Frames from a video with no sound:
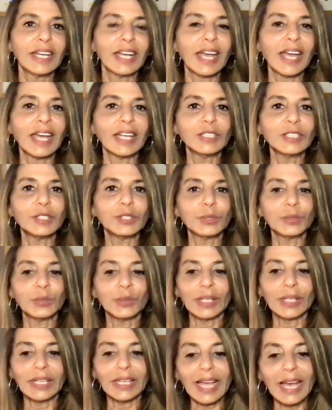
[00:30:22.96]
and to
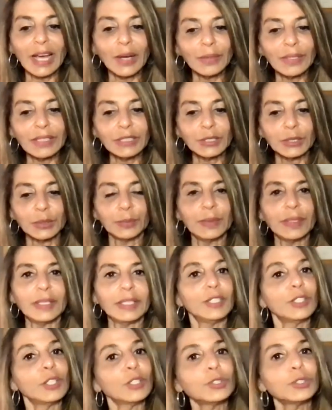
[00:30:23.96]
allow it to be,
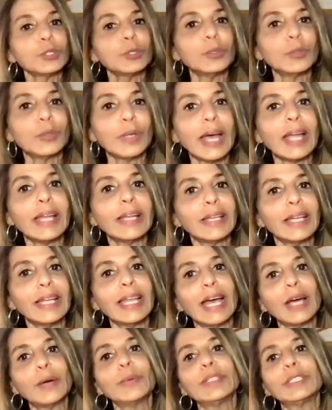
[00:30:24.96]
not to
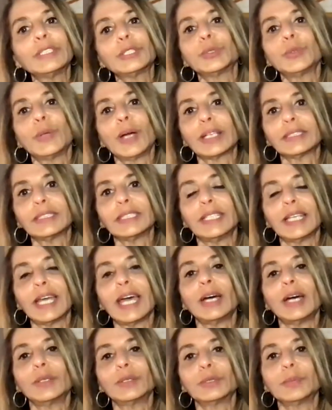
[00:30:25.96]
allow it to act it
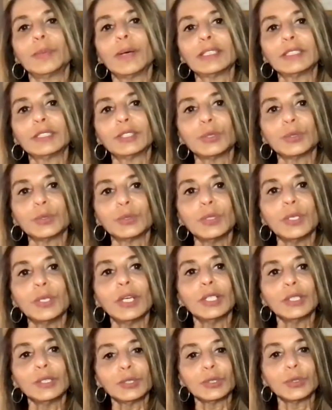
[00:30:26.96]
out, but to
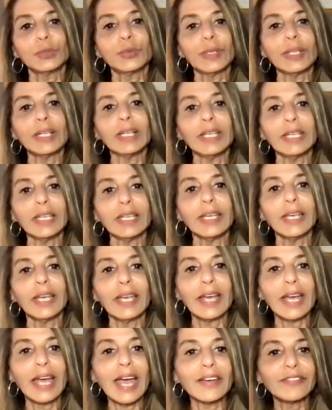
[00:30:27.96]
really
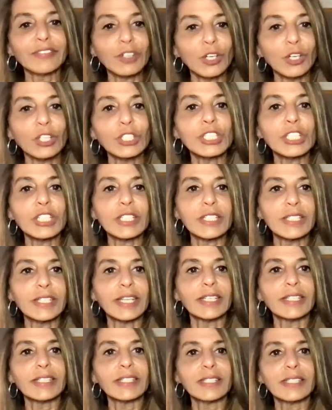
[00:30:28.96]
have
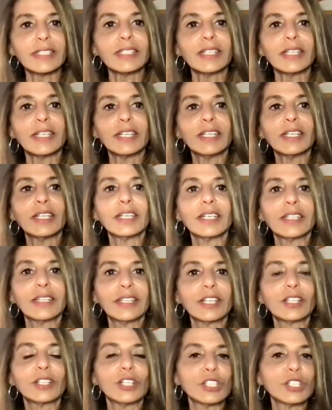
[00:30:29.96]
consciousness,
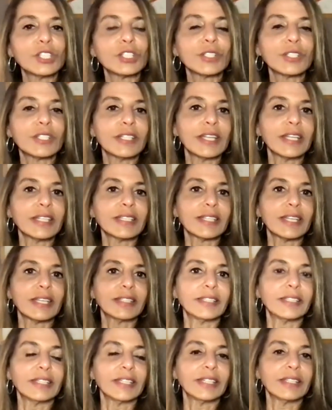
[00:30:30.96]
the consciousness
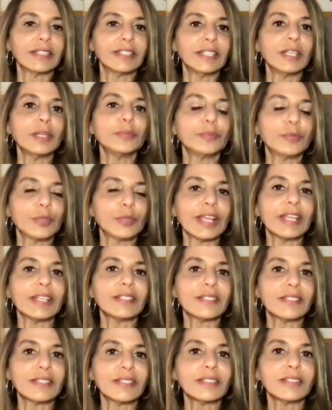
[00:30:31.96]
and the
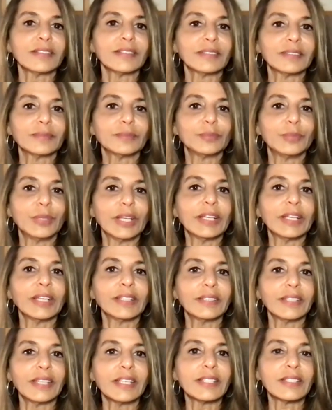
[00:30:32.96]
embrace,
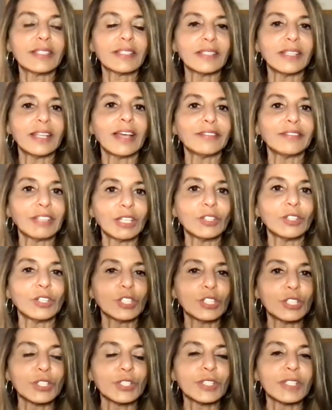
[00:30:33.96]
bringing this loving
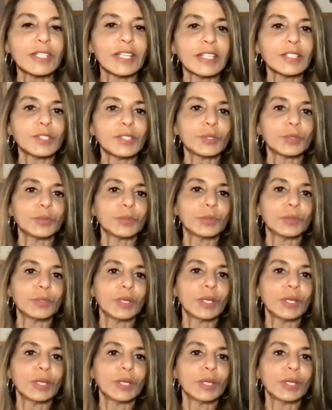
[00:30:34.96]
consciousness to